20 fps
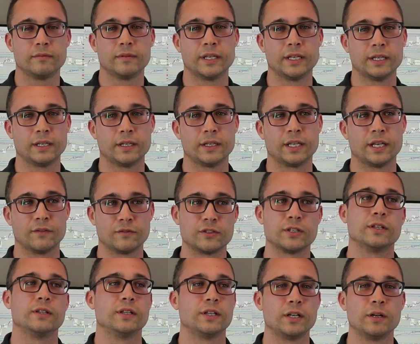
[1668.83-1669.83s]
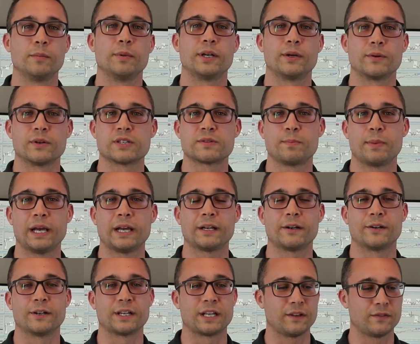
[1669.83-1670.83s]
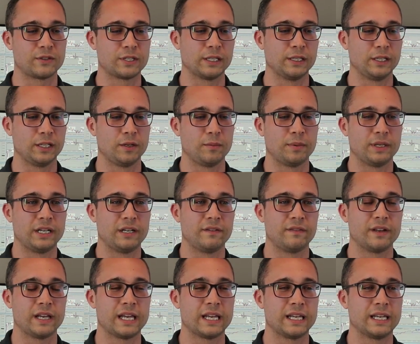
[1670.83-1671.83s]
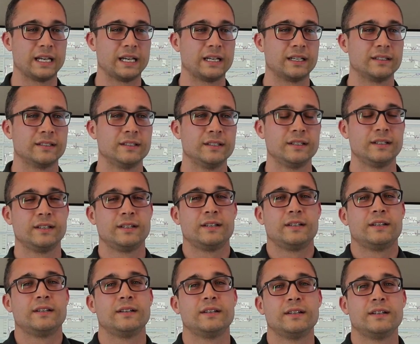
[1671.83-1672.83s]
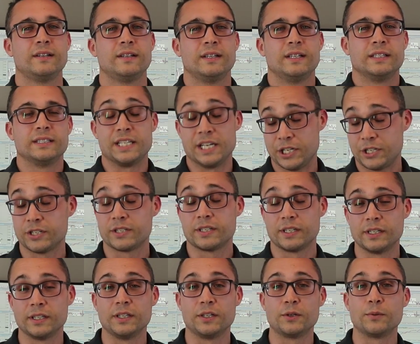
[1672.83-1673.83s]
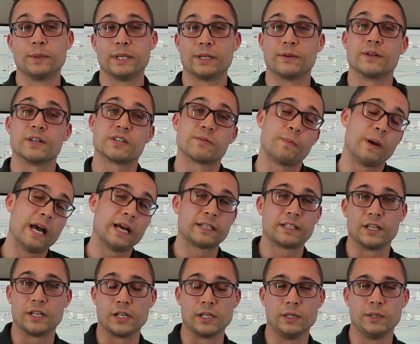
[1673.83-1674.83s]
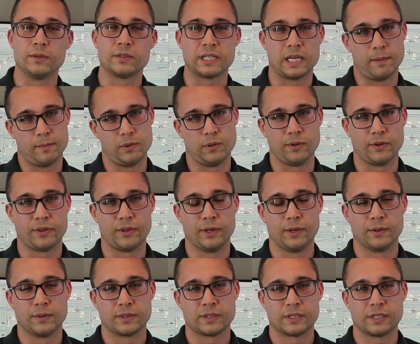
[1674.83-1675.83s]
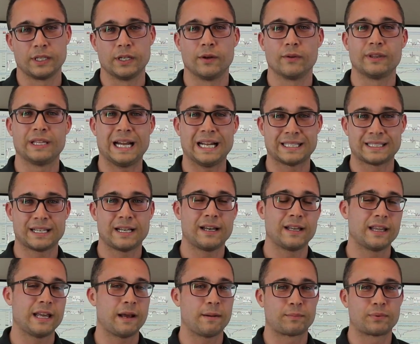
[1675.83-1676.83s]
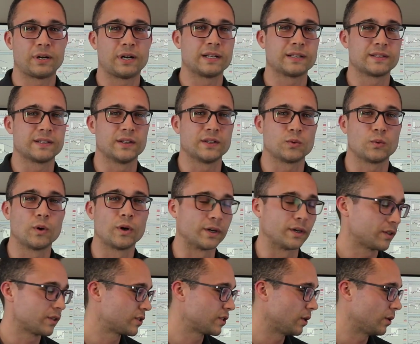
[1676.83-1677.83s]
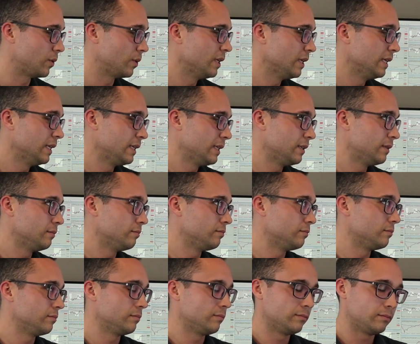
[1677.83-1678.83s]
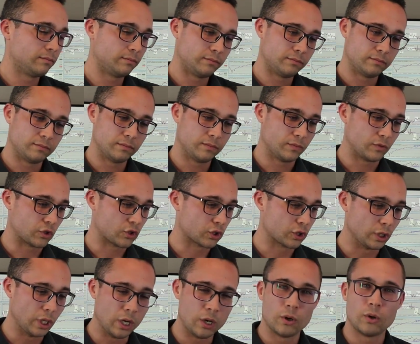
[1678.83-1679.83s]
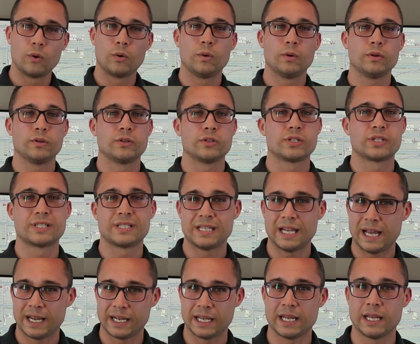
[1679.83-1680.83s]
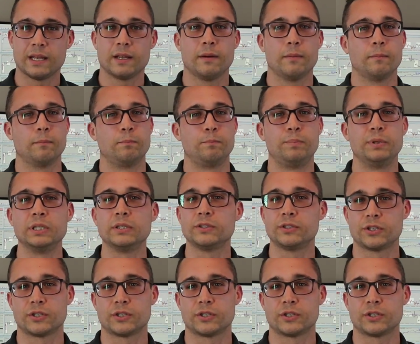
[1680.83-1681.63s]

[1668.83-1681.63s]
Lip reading: it gives you a little bit of respect, or it gives you a little bit of teaches you a little bit of respect, and you lose on both those. That's how that process works. So slow, steady, build